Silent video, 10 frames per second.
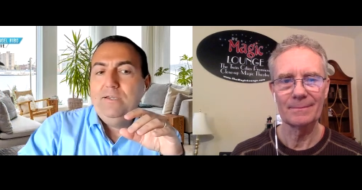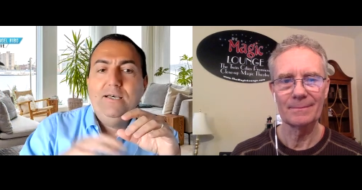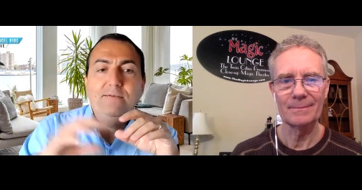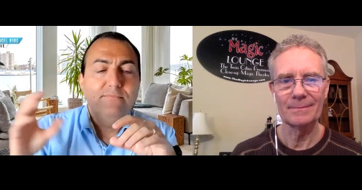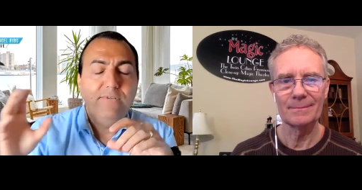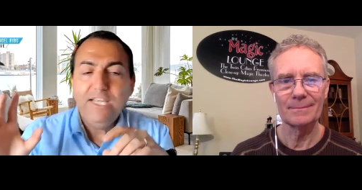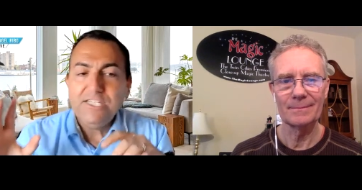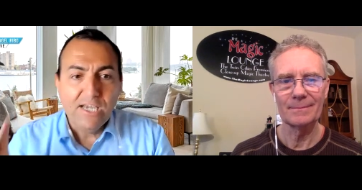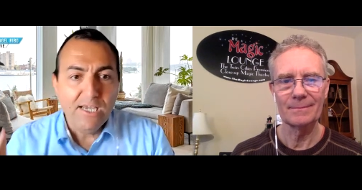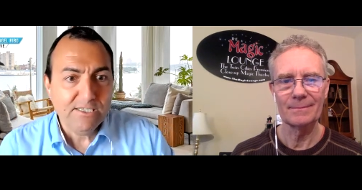Speaker 1: um,
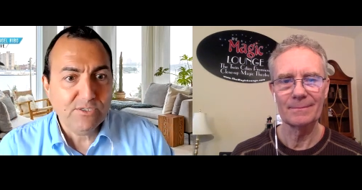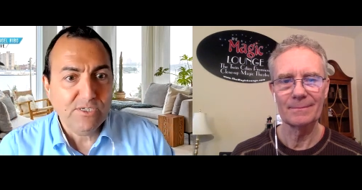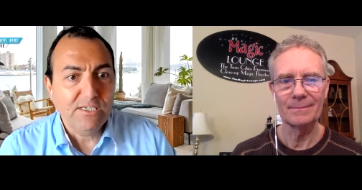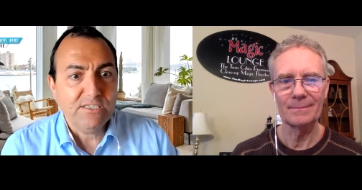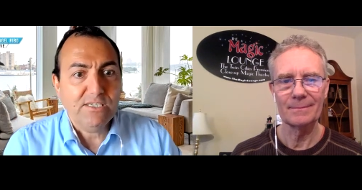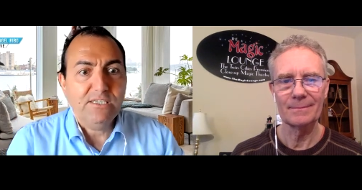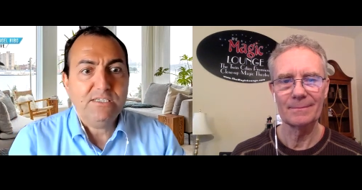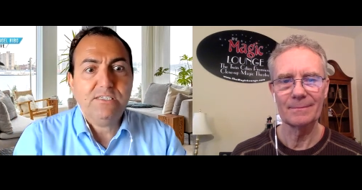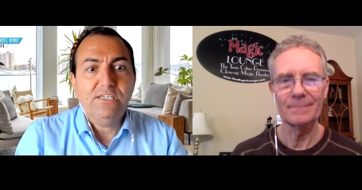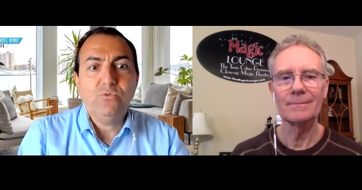Asia is, is
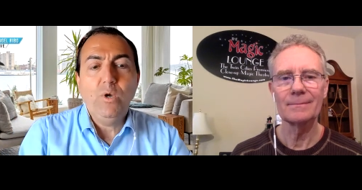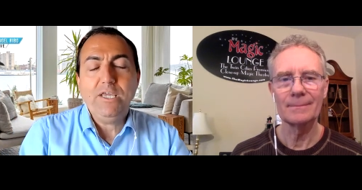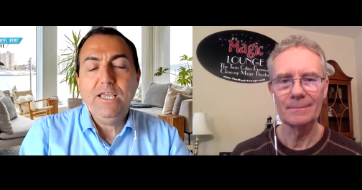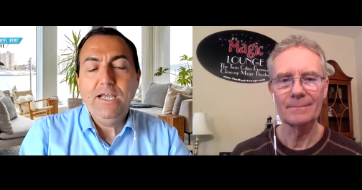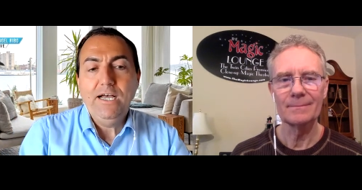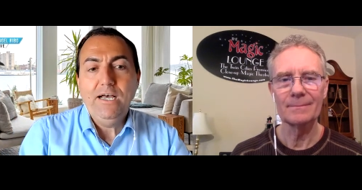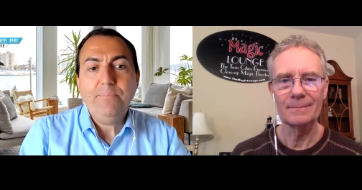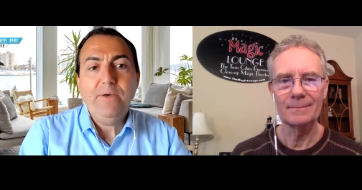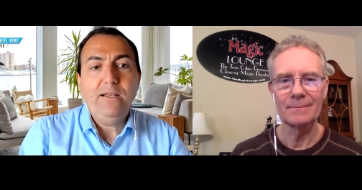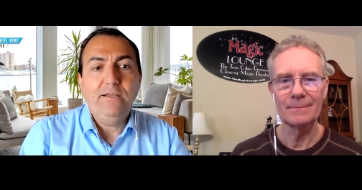is is waking up
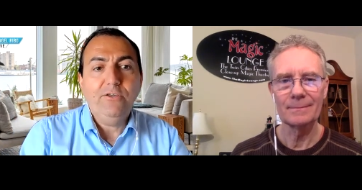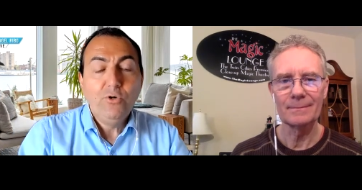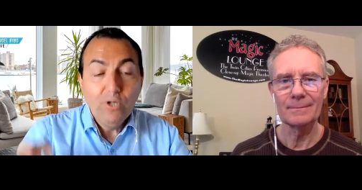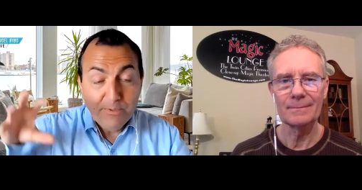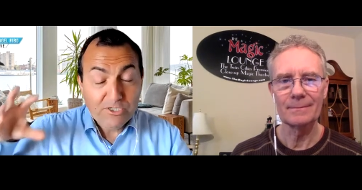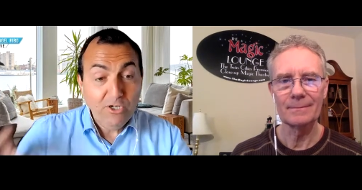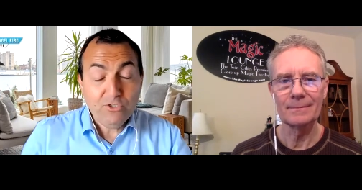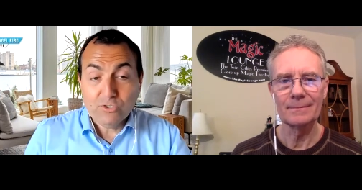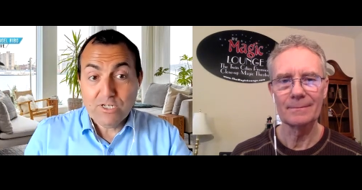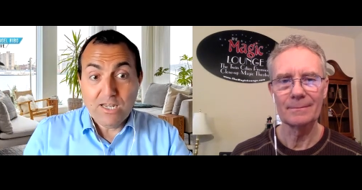and Europe is going
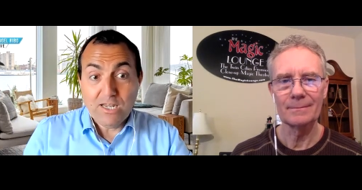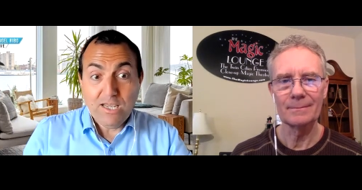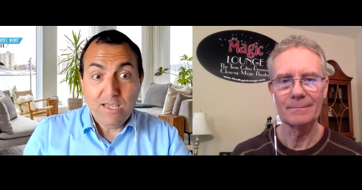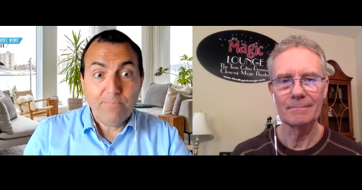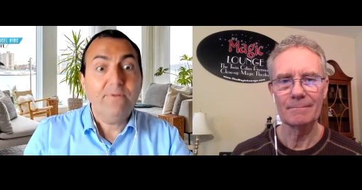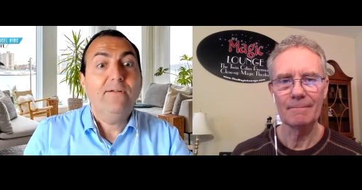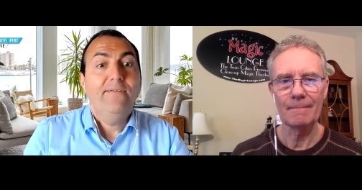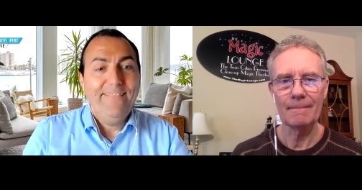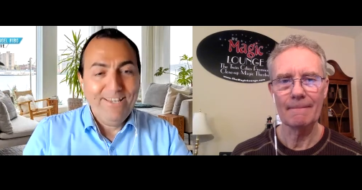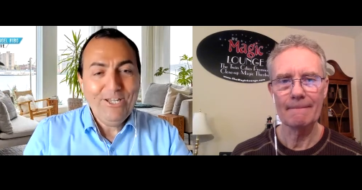to sleep.
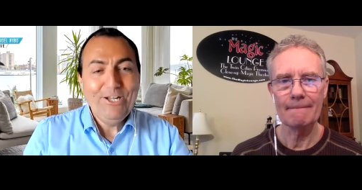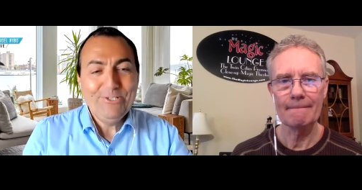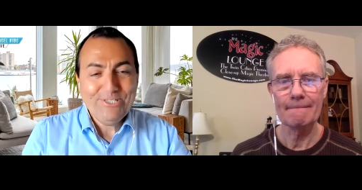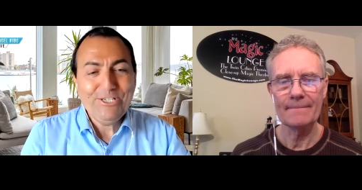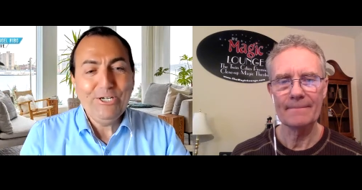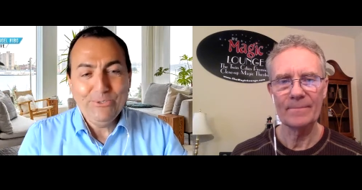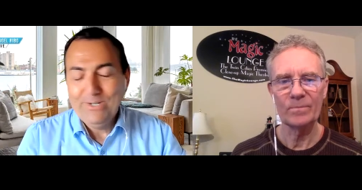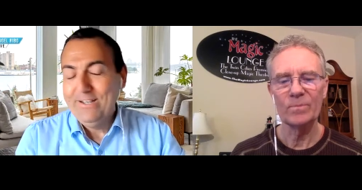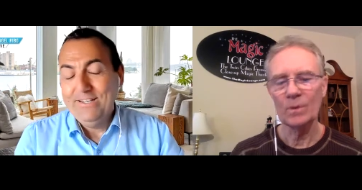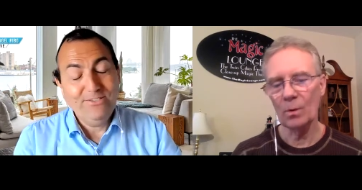You know, so
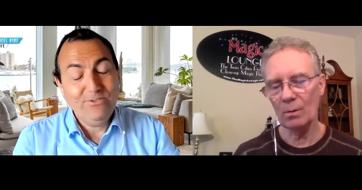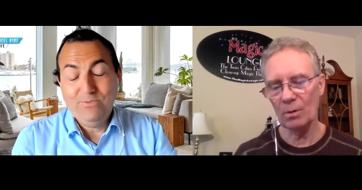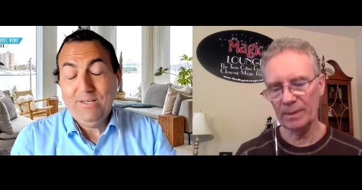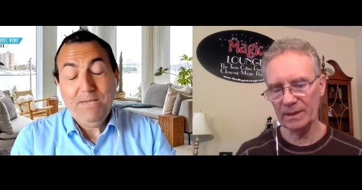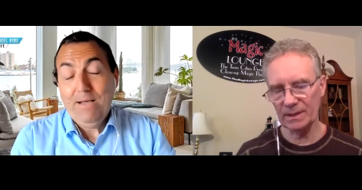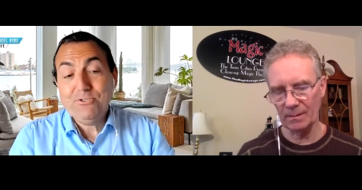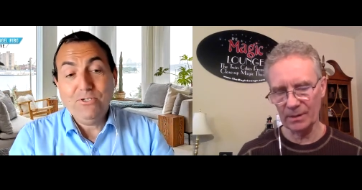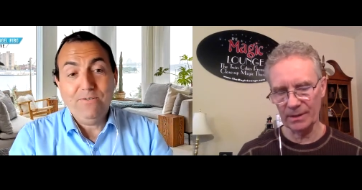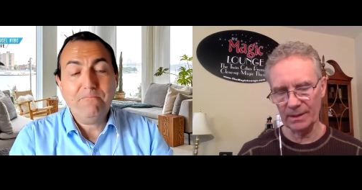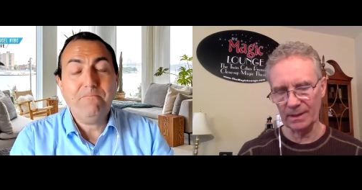
Speaker 2: what would be some
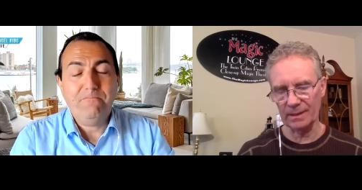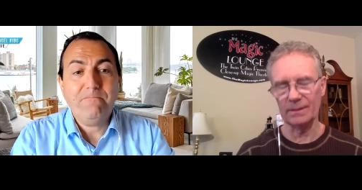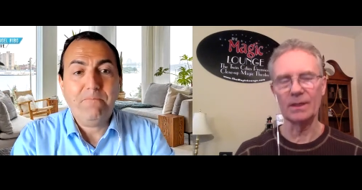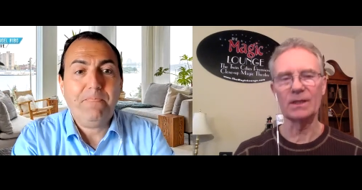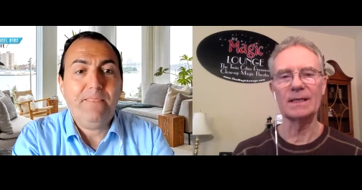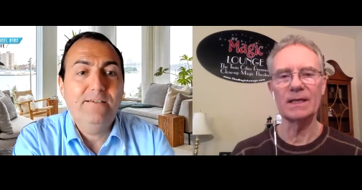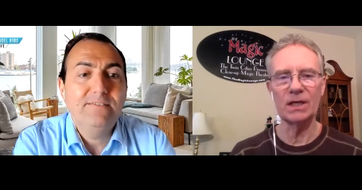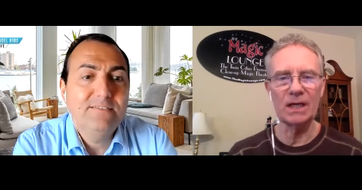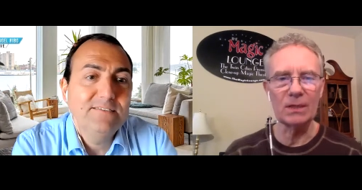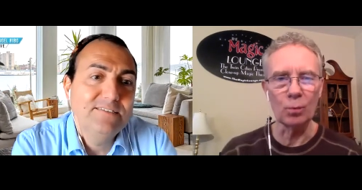of the, the, the
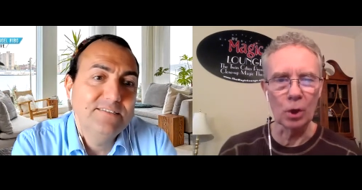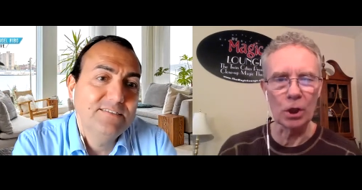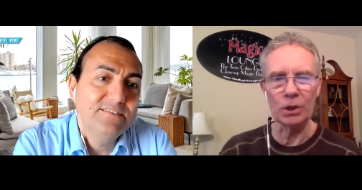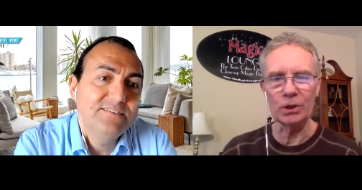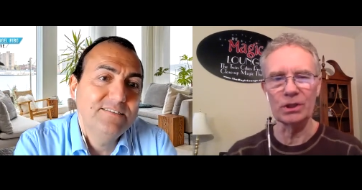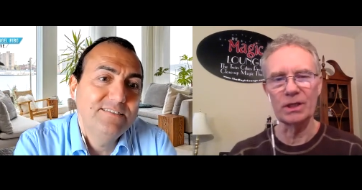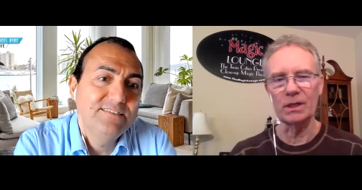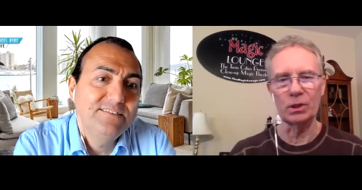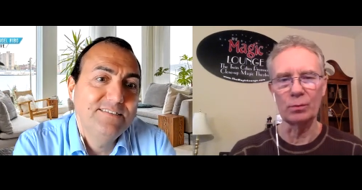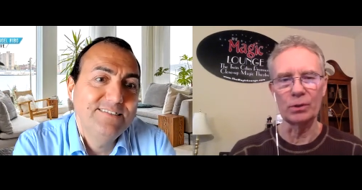key words
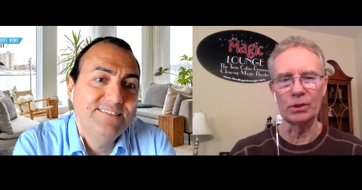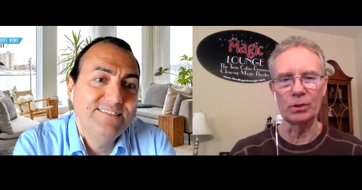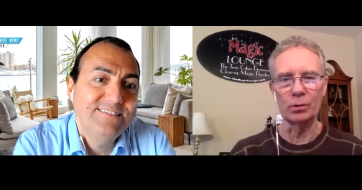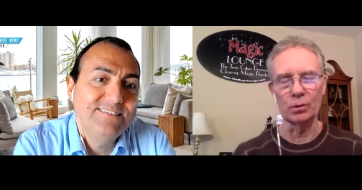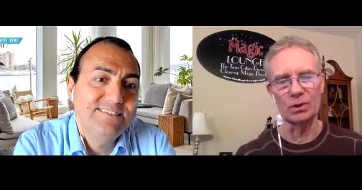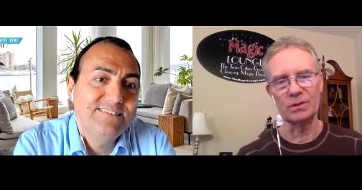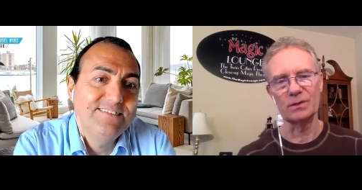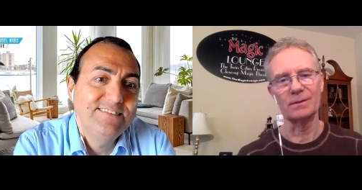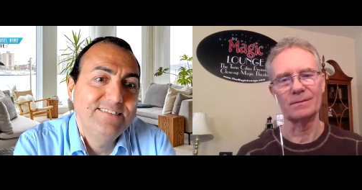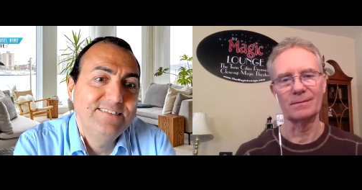that you would
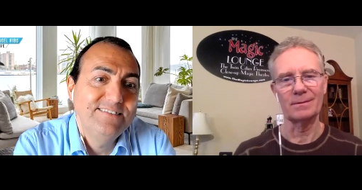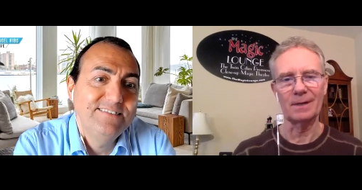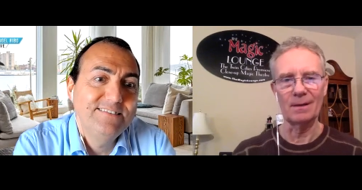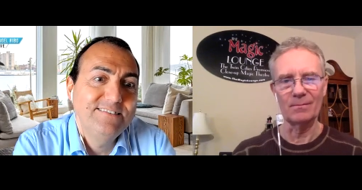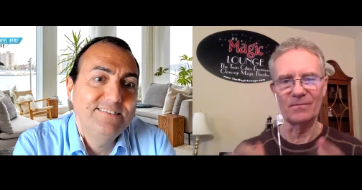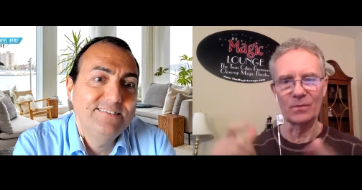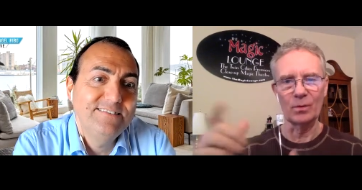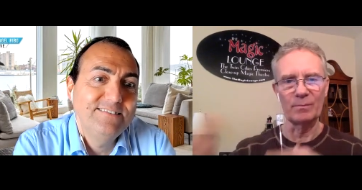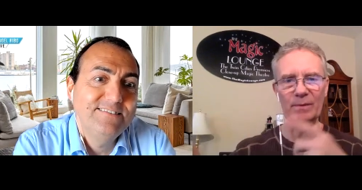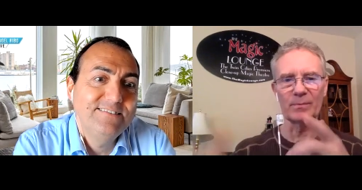use um, for
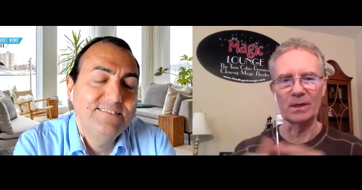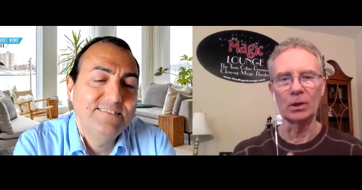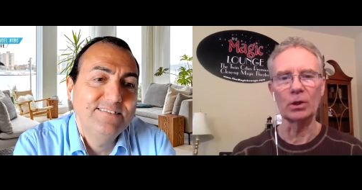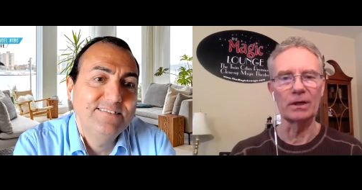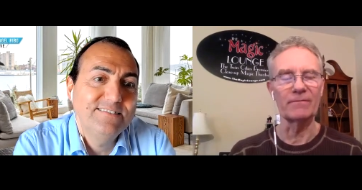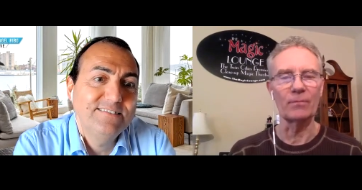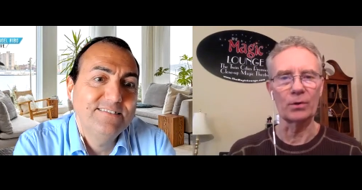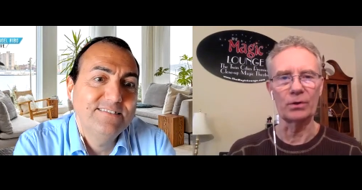when people are looking for